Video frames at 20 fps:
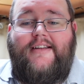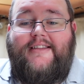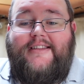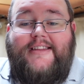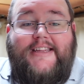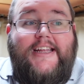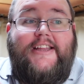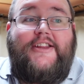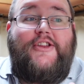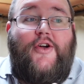
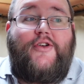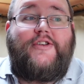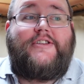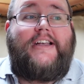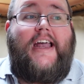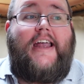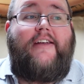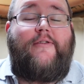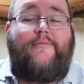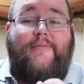Did not
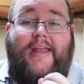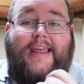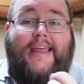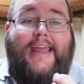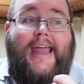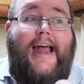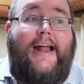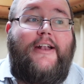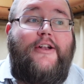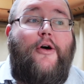save him. They
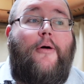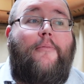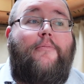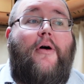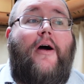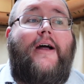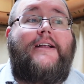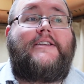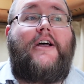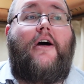cannot
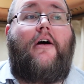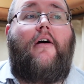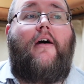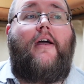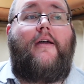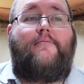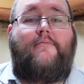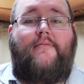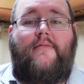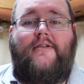buy
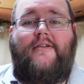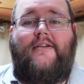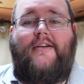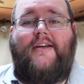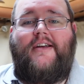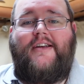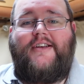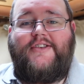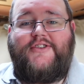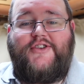time.
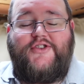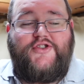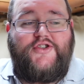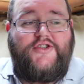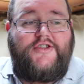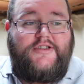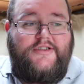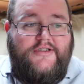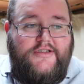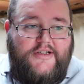So
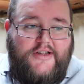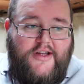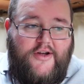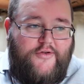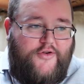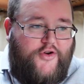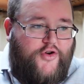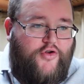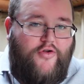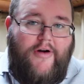just,
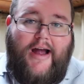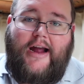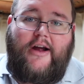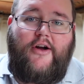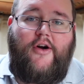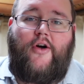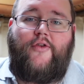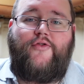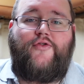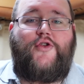
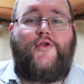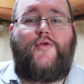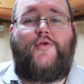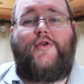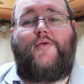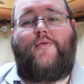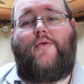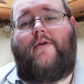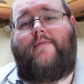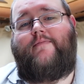crack on, do what
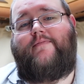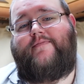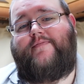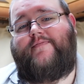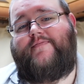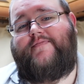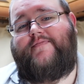you want.